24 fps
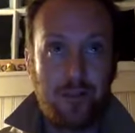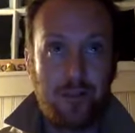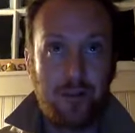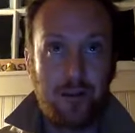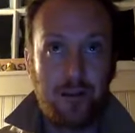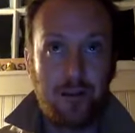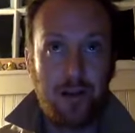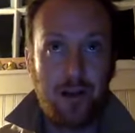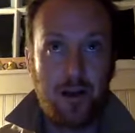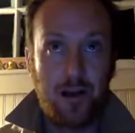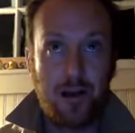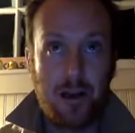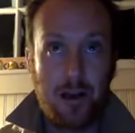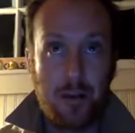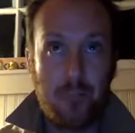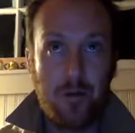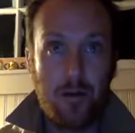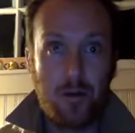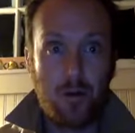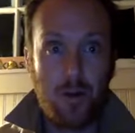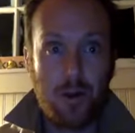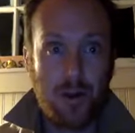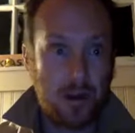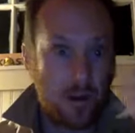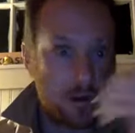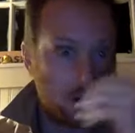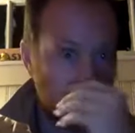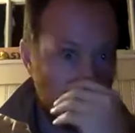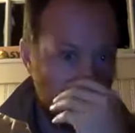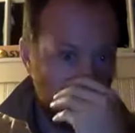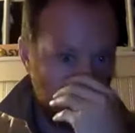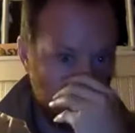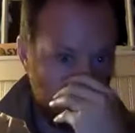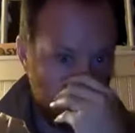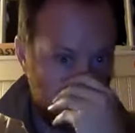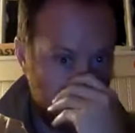
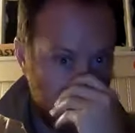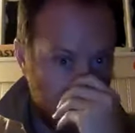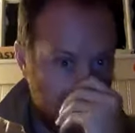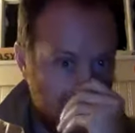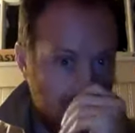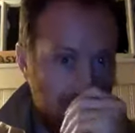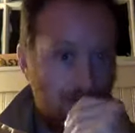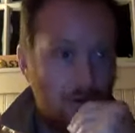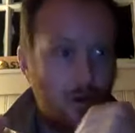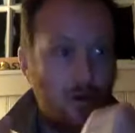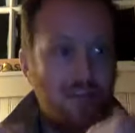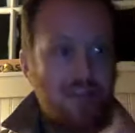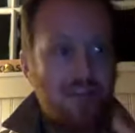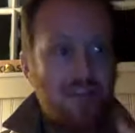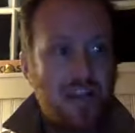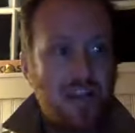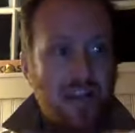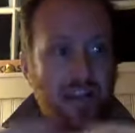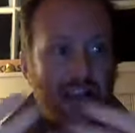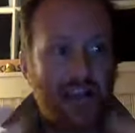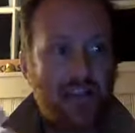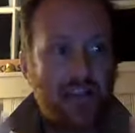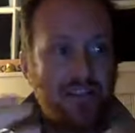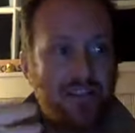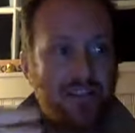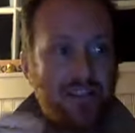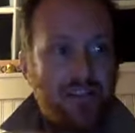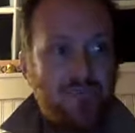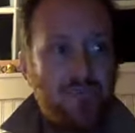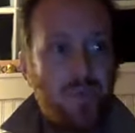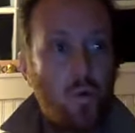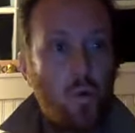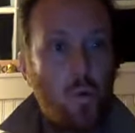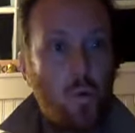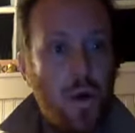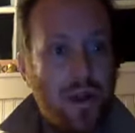hypocritical if you're saying he doesn't have
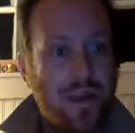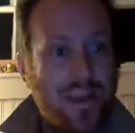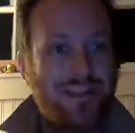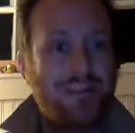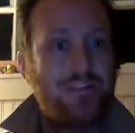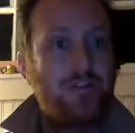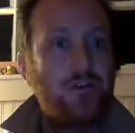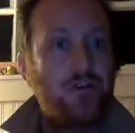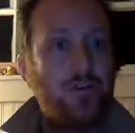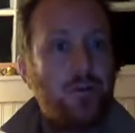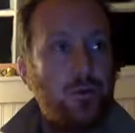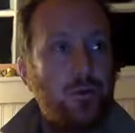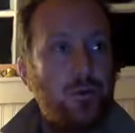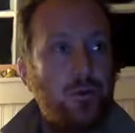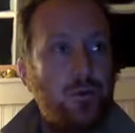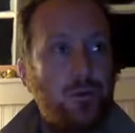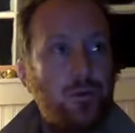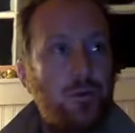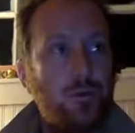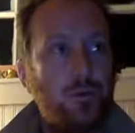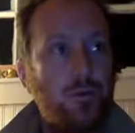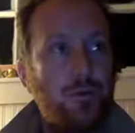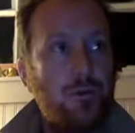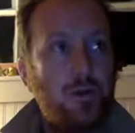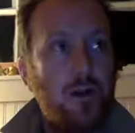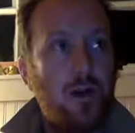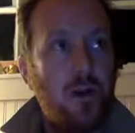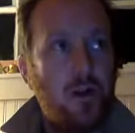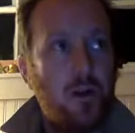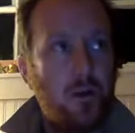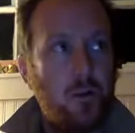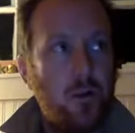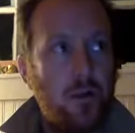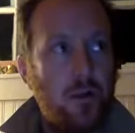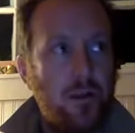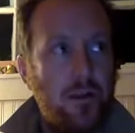the right to
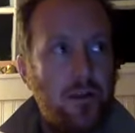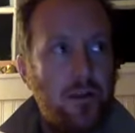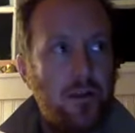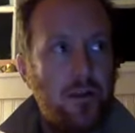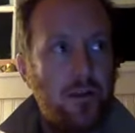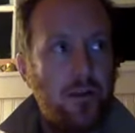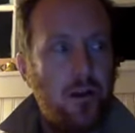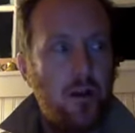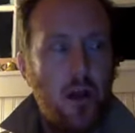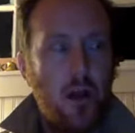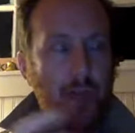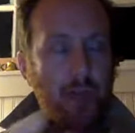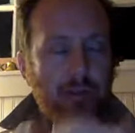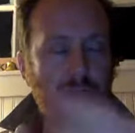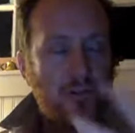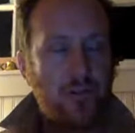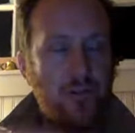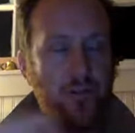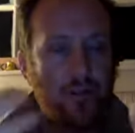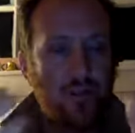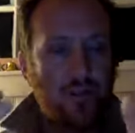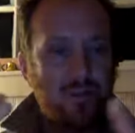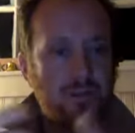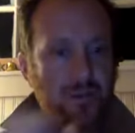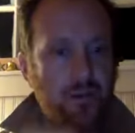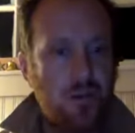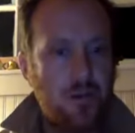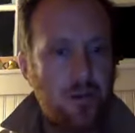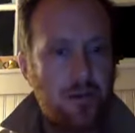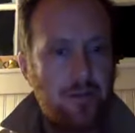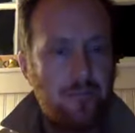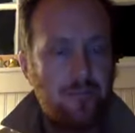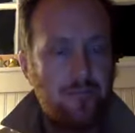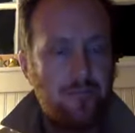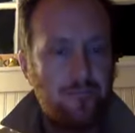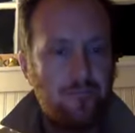to disagree,
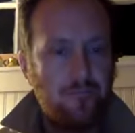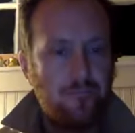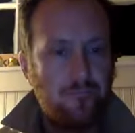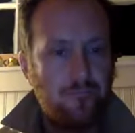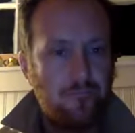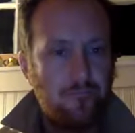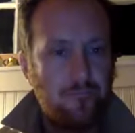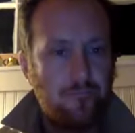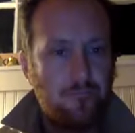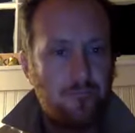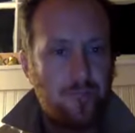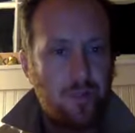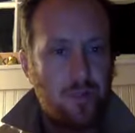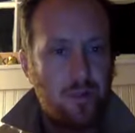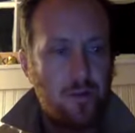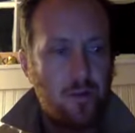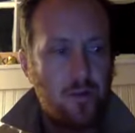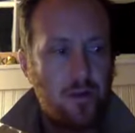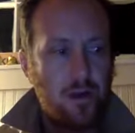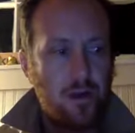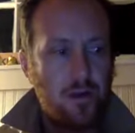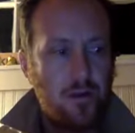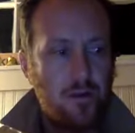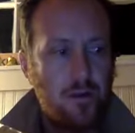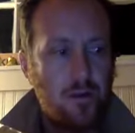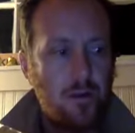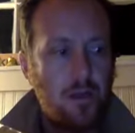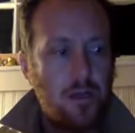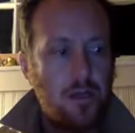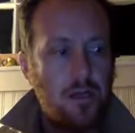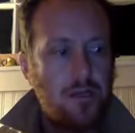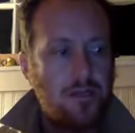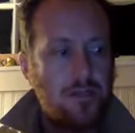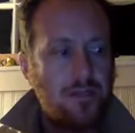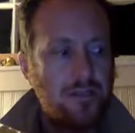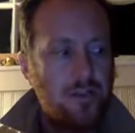right?
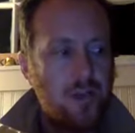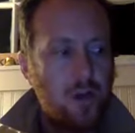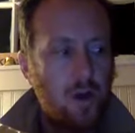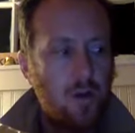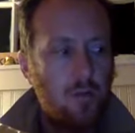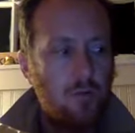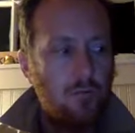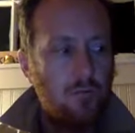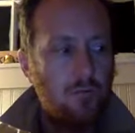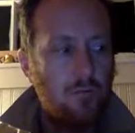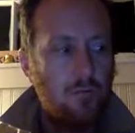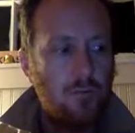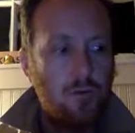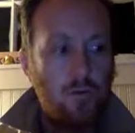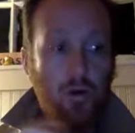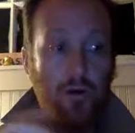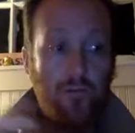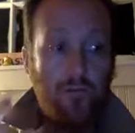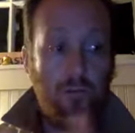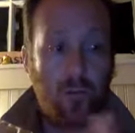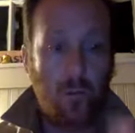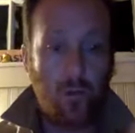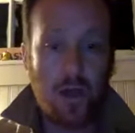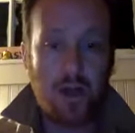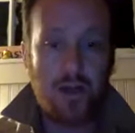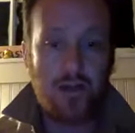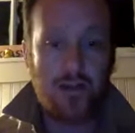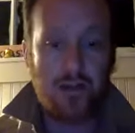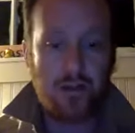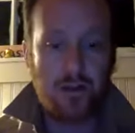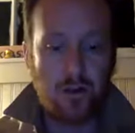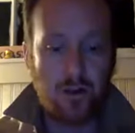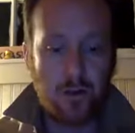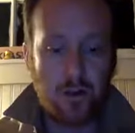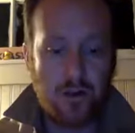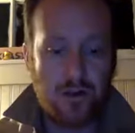So you have the right
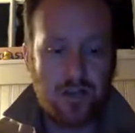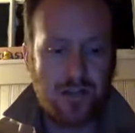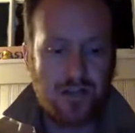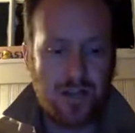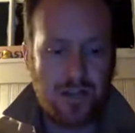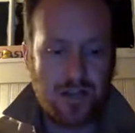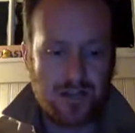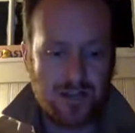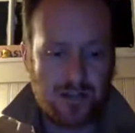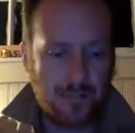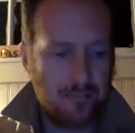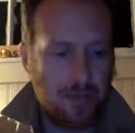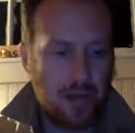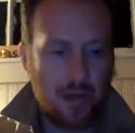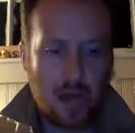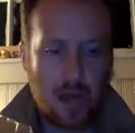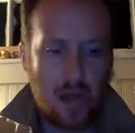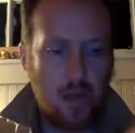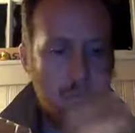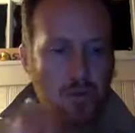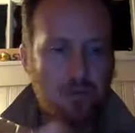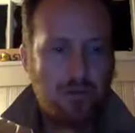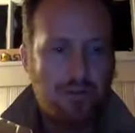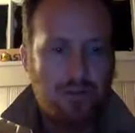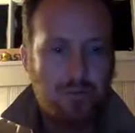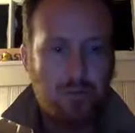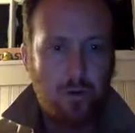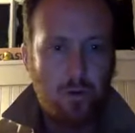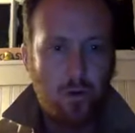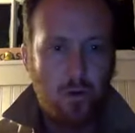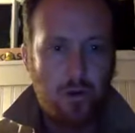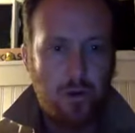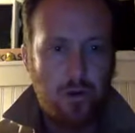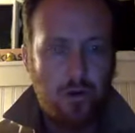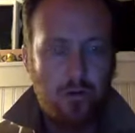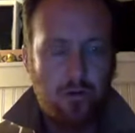to criticize him, and I will
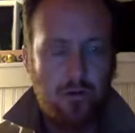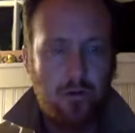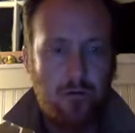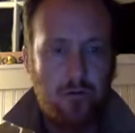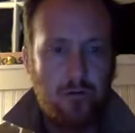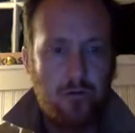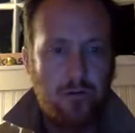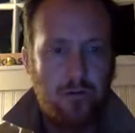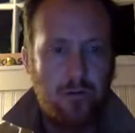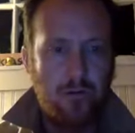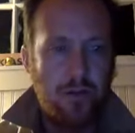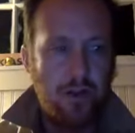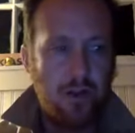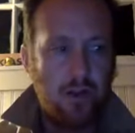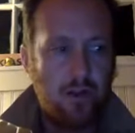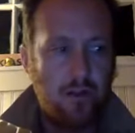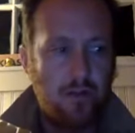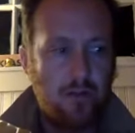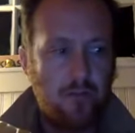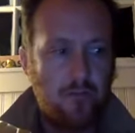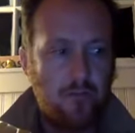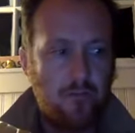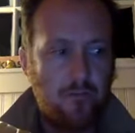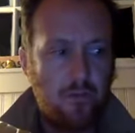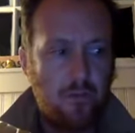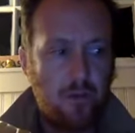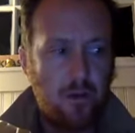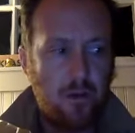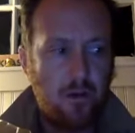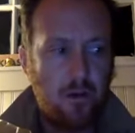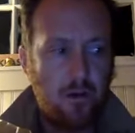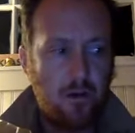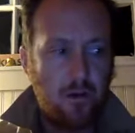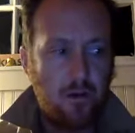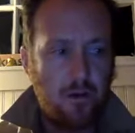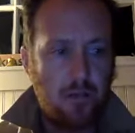support you to the end
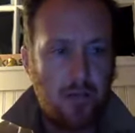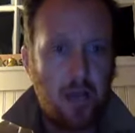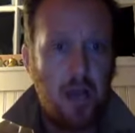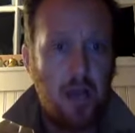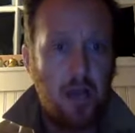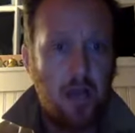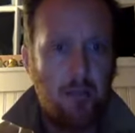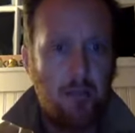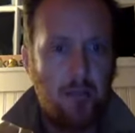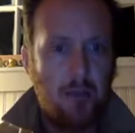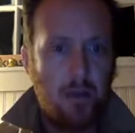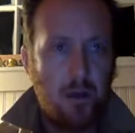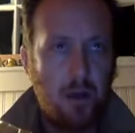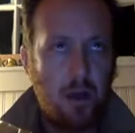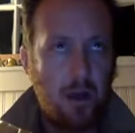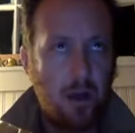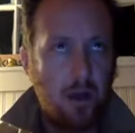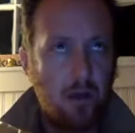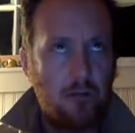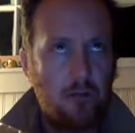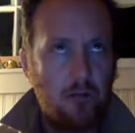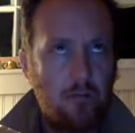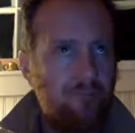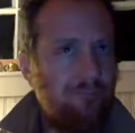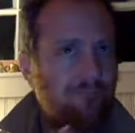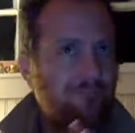of time. I don't